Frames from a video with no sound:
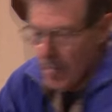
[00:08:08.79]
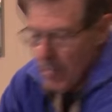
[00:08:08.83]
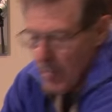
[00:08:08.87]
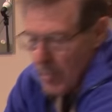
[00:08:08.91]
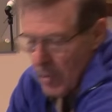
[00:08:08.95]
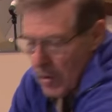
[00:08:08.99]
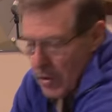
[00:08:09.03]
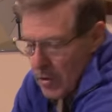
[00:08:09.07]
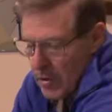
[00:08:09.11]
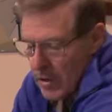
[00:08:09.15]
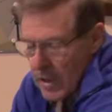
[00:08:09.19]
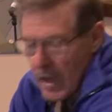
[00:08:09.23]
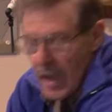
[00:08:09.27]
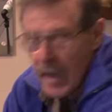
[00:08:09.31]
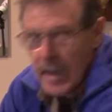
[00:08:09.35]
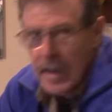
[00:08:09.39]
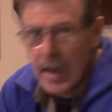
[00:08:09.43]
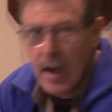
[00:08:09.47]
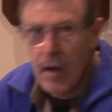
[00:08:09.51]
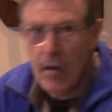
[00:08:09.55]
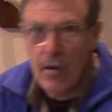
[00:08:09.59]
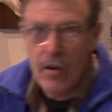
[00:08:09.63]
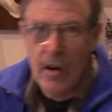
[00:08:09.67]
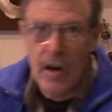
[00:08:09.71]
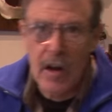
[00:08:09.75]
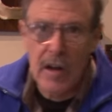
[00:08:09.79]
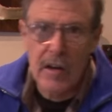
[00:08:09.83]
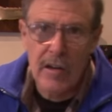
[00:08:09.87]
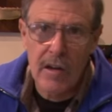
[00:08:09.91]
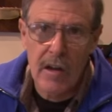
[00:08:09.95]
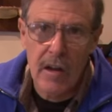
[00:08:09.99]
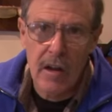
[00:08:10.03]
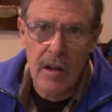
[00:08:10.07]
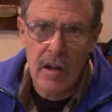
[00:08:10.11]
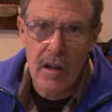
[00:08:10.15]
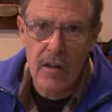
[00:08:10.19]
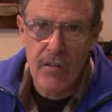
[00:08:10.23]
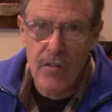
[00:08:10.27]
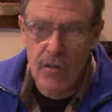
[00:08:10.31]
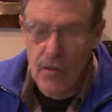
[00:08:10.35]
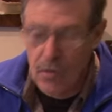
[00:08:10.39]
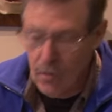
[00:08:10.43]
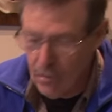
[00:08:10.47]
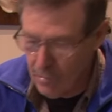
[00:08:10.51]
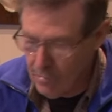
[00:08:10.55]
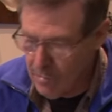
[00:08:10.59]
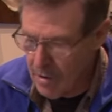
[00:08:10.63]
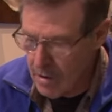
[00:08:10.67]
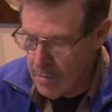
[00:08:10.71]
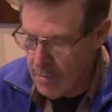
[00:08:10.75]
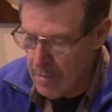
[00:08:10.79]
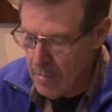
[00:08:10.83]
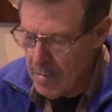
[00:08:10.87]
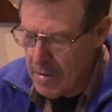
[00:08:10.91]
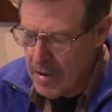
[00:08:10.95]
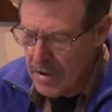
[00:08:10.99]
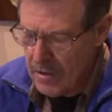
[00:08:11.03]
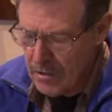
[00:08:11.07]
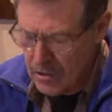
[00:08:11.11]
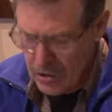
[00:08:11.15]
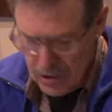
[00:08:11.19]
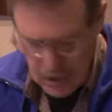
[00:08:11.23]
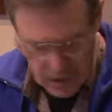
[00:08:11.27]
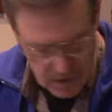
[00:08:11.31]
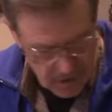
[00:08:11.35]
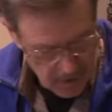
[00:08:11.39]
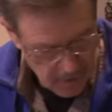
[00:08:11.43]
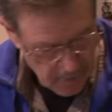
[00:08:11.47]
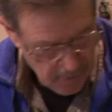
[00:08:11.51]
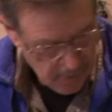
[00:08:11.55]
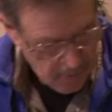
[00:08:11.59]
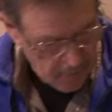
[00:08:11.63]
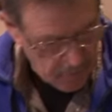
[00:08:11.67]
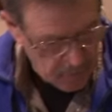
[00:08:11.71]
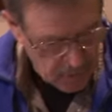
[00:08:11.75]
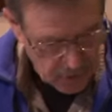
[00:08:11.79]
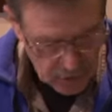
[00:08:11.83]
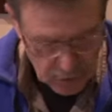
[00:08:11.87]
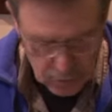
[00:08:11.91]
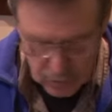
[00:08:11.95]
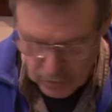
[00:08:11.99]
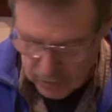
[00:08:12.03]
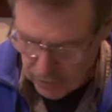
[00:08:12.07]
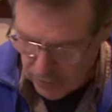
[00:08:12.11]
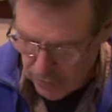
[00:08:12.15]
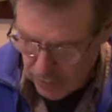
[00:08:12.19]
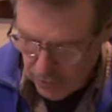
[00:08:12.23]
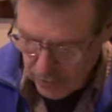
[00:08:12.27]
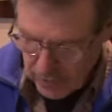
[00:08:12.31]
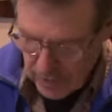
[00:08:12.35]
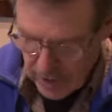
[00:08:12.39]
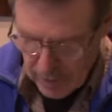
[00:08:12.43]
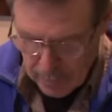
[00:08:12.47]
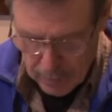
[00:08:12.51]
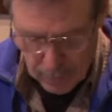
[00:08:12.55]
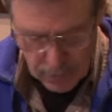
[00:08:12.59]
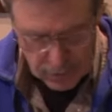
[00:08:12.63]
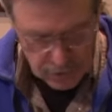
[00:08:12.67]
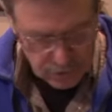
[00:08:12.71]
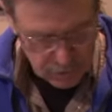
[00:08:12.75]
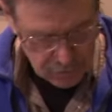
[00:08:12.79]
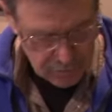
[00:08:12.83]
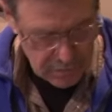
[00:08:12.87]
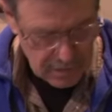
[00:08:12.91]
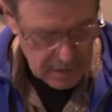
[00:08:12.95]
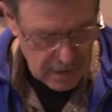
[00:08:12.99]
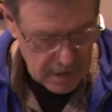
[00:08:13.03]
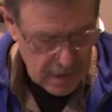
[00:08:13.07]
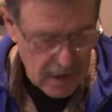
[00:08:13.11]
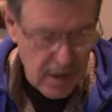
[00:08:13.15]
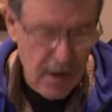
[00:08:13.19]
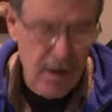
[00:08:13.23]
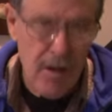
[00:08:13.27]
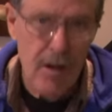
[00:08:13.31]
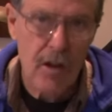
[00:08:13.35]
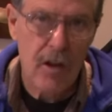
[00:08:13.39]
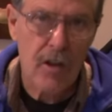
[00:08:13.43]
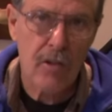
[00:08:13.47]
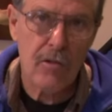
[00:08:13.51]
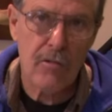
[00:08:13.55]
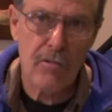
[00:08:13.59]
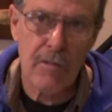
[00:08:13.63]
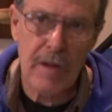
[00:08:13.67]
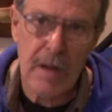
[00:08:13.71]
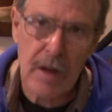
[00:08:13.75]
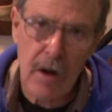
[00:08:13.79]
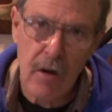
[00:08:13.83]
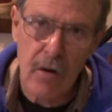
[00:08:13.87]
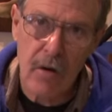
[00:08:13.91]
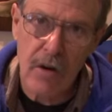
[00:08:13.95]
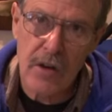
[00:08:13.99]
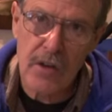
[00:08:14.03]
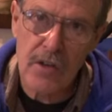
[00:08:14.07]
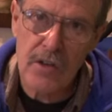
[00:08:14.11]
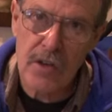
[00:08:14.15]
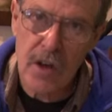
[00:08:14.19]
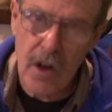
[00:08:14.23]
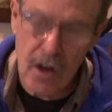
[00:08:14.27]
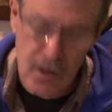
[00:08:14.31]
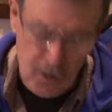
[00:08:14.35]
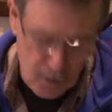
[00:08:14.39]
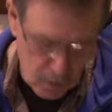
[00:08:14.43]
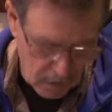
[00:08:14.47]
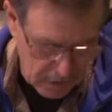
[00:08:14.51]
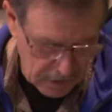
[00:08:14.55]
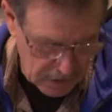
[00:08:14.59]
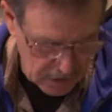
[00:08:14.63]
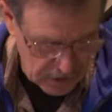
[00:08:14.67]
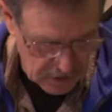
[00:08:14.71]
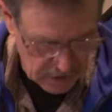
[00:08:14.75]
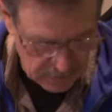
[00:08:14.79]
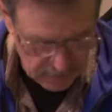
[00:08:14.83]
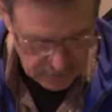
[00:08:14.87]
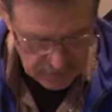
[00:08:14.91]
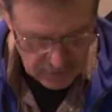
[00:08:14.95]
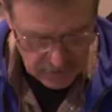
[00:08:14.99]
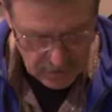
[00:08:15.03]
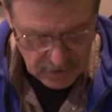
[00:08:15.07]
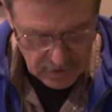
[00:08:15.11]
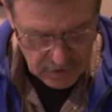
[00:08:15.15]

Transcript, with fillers: But you get a calculator, if you're not great with maths, and you divide that by 3. 3 9s are 27.